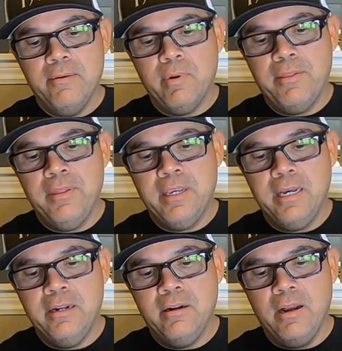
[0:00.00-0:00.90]
rather than
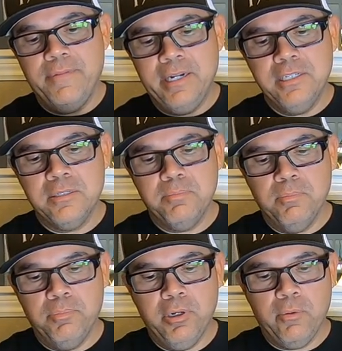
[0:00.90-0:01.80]
cut it off, I
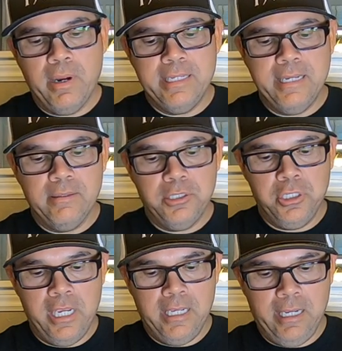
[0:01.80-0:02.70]
just put it right down the
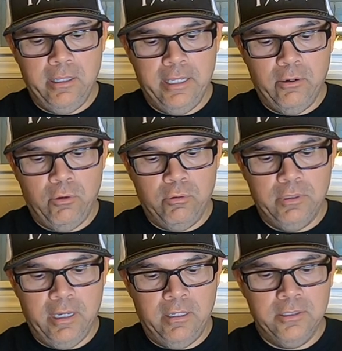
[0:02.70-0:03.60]
shank and I'll let it
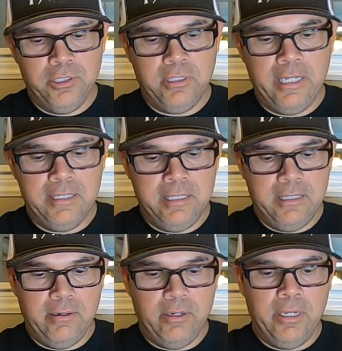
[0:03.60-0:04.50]
hold. I'll just let it sit
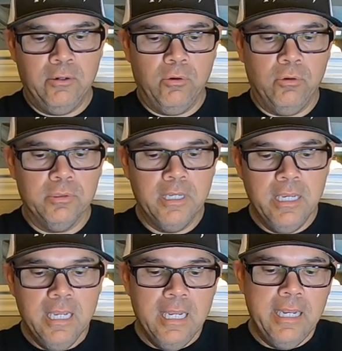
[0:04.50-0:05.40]
there and it'll hold.
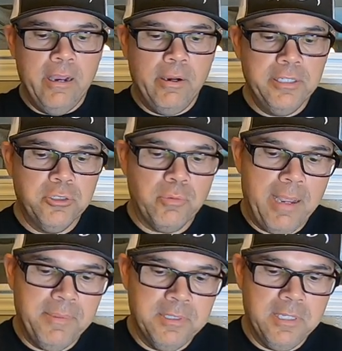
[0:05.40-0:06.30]
Now I just
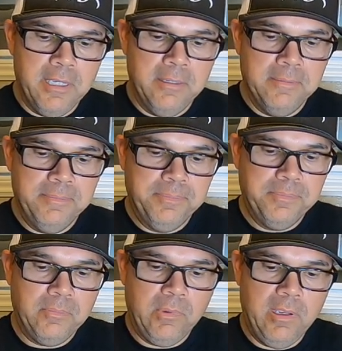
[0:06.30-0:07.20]
wrap this thing,
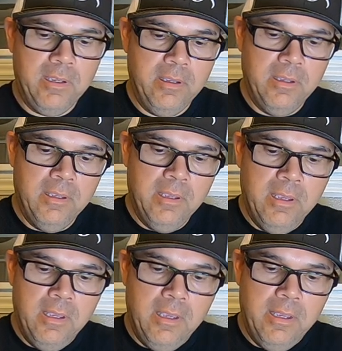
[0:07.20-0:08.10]
okay?
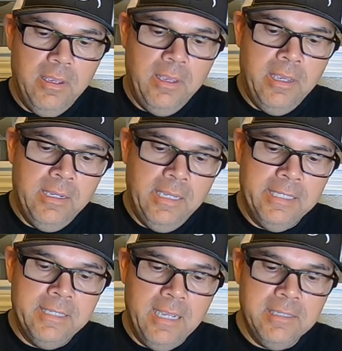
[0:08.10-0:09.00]
And
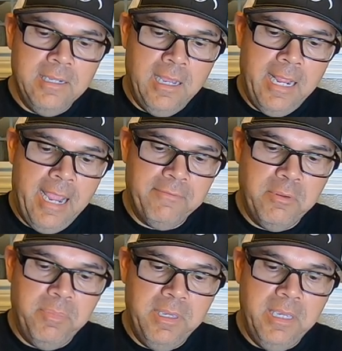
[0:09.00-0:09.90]
it does not have to
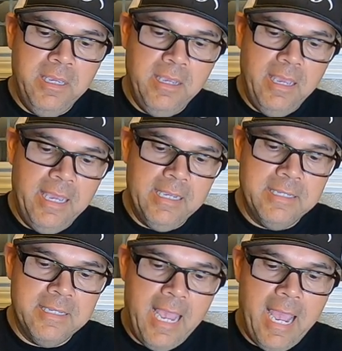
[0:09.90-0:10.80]
be
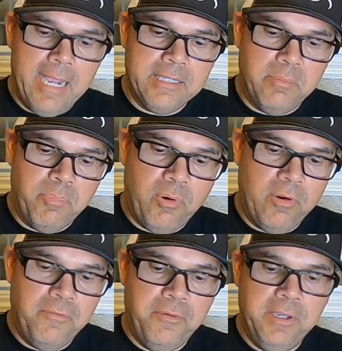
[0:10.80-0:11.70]
exact and
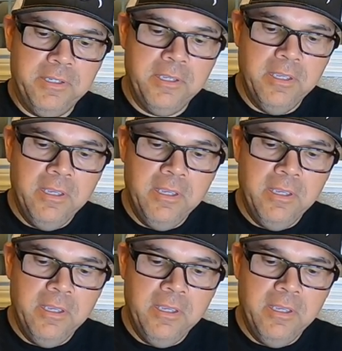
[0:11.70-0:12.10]
perfect.